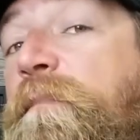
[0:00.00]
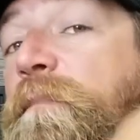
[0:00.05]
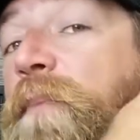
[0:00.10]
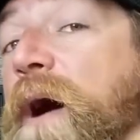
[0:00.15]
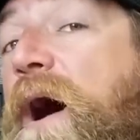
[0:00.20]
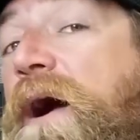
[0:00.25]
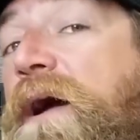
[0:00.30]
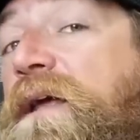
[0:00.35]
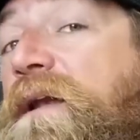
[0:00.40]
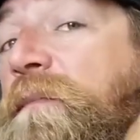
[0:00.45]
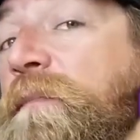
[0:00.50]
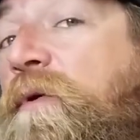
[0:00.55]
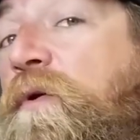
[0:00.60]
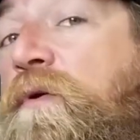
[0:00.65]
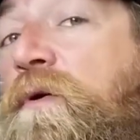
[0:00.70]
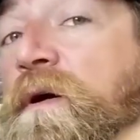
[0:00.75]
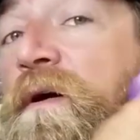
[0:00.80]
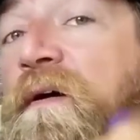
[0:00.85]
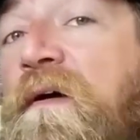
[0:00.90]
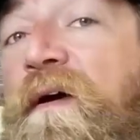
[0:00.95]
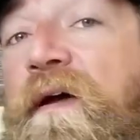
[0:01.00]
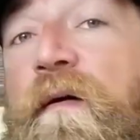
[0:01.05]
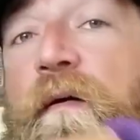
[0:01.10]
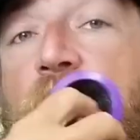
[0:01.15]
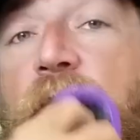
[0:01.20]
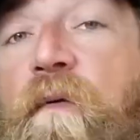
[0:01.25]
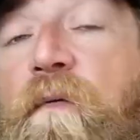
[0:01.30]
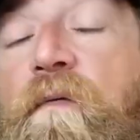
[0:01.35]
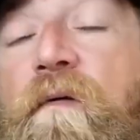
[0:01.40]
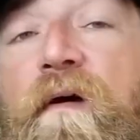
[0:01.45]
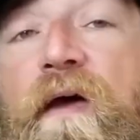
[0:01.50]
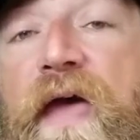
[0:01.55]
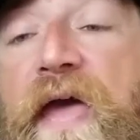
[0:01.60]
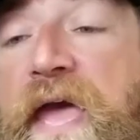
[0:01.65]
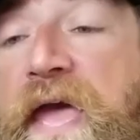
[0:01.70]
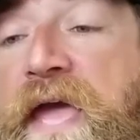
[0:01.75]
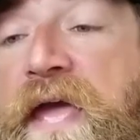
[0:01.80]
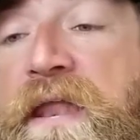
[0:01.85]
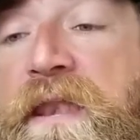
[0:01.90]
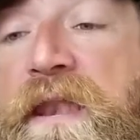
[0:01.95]
pocketable,
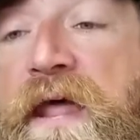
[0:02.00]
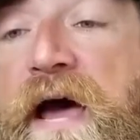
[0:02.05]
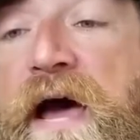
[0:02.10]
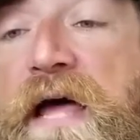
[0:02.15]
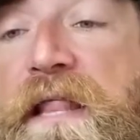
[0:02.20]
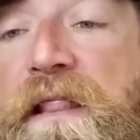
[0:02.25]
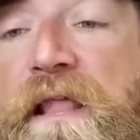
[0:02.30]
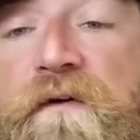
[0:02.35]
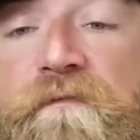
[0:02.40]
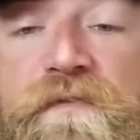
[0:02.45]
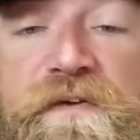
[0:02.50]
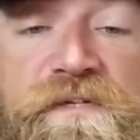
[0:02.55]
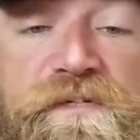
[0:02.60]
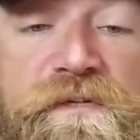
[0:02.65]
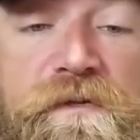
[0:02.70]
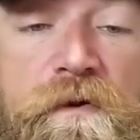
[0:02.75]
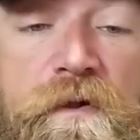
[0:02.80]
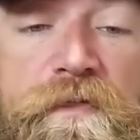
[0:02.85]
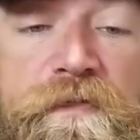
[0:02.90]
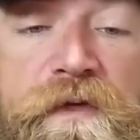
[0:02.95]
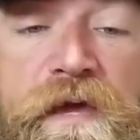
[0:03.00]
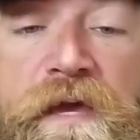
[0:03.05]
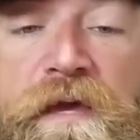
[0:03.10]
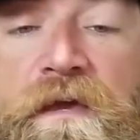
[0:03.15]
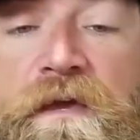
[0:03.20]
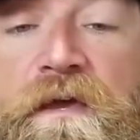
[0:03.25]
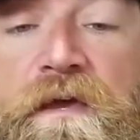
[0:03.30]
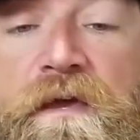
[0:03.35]
and I love this little thing.